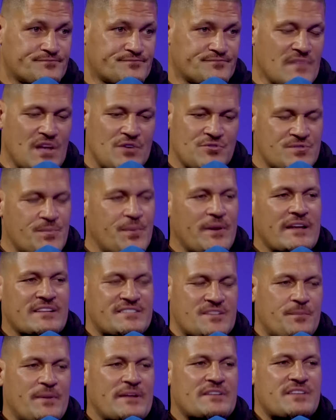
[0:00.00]
And it's
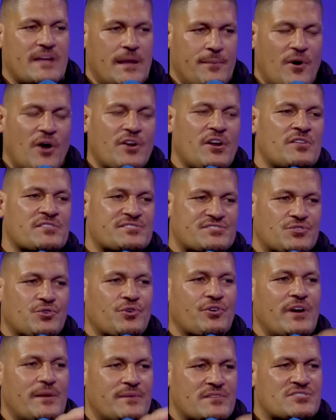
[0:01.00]
a bit deeper. I know the
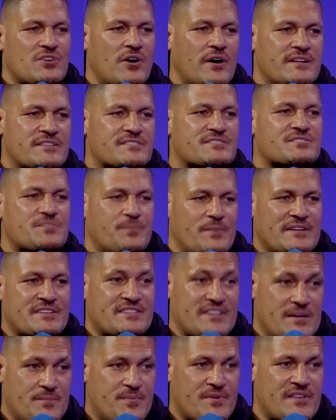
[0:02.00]
story at the Titans is a bit
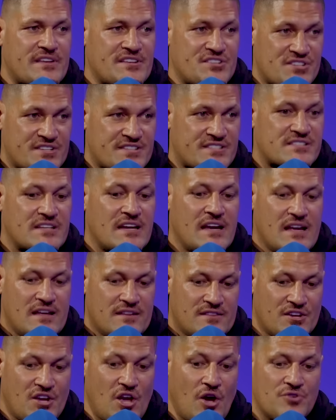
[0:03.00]
deeper than just
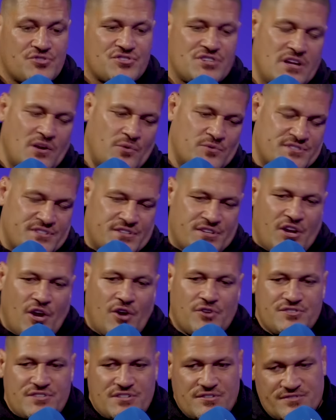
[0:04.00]
the coaching. It wasn't the
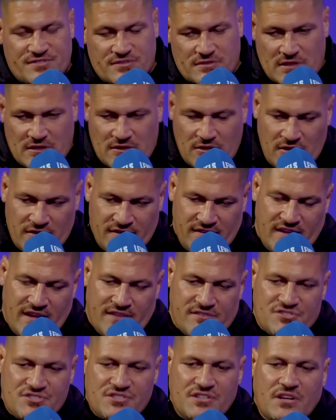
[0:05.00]
coaching; it was a lot of the
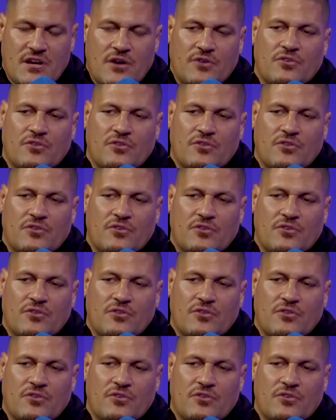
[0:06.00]
other shit going